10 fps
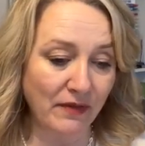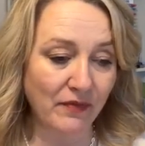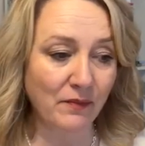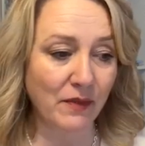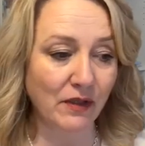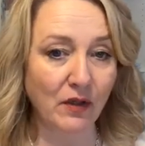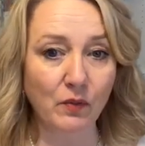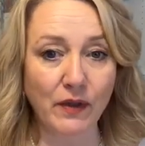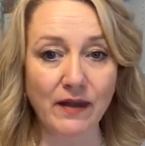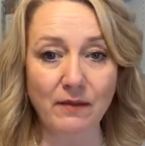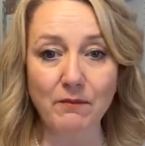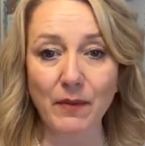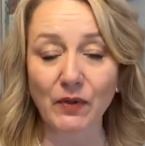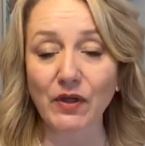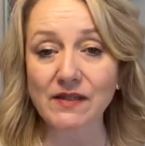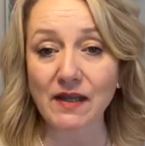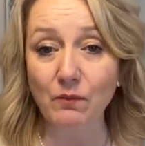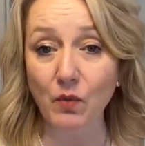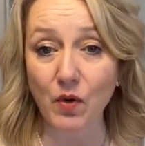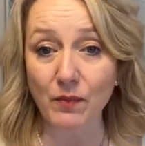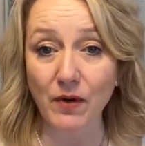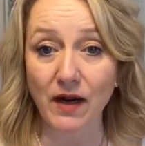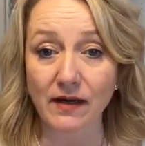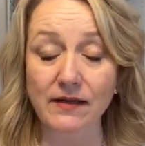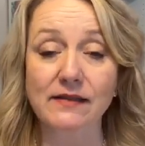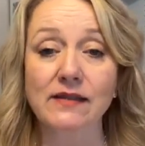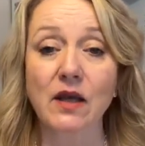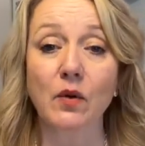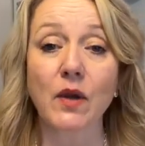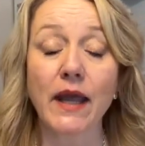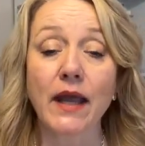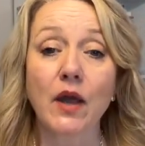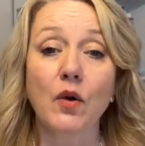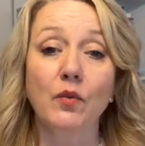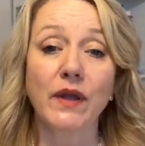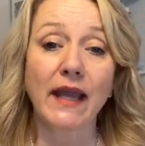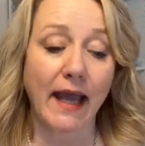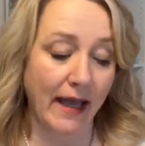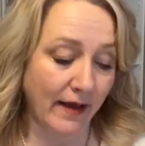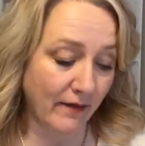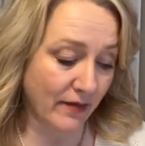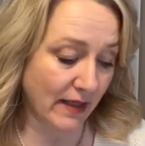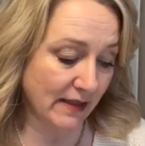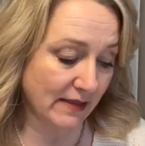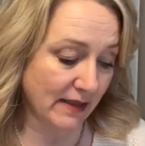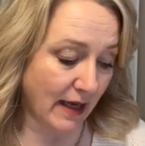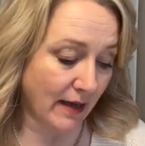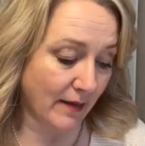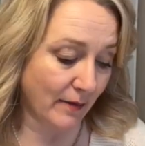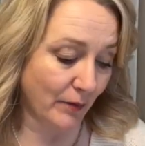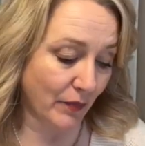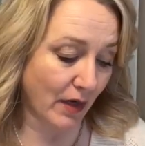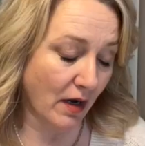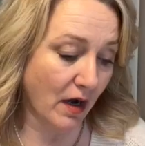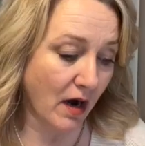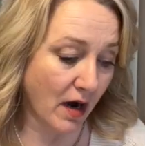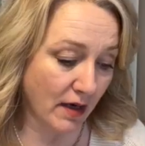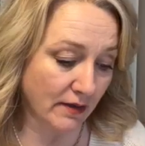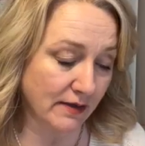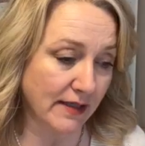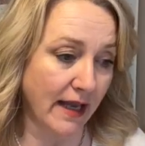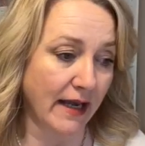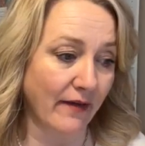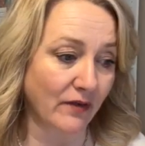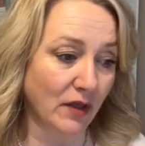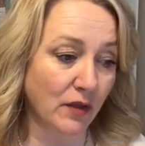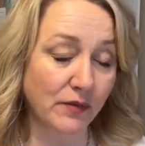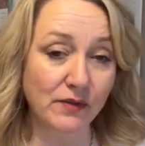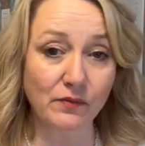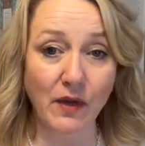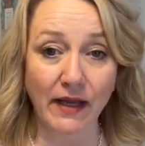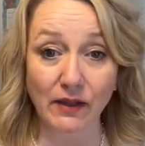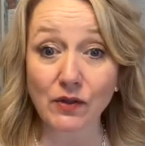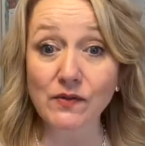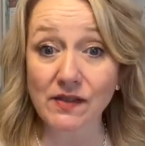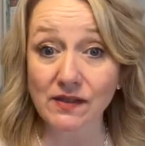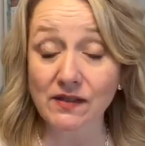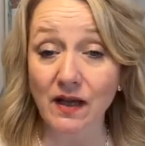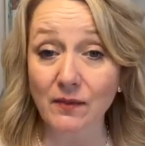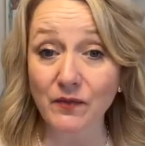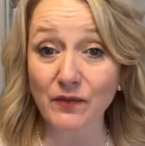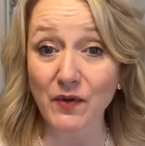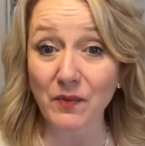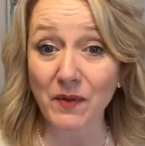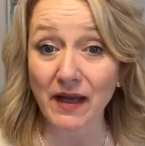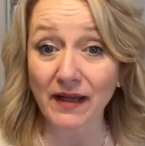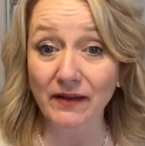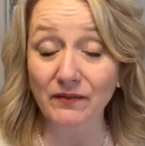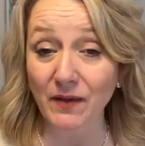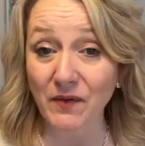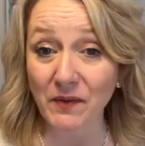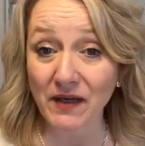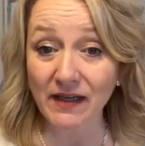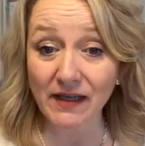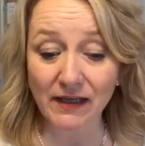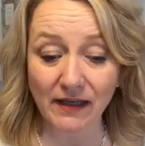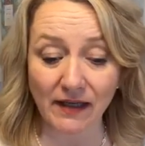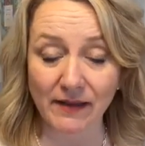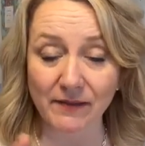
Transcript: be familiar with our Memories and More products. So we have these cards and envelopes. I used some for my February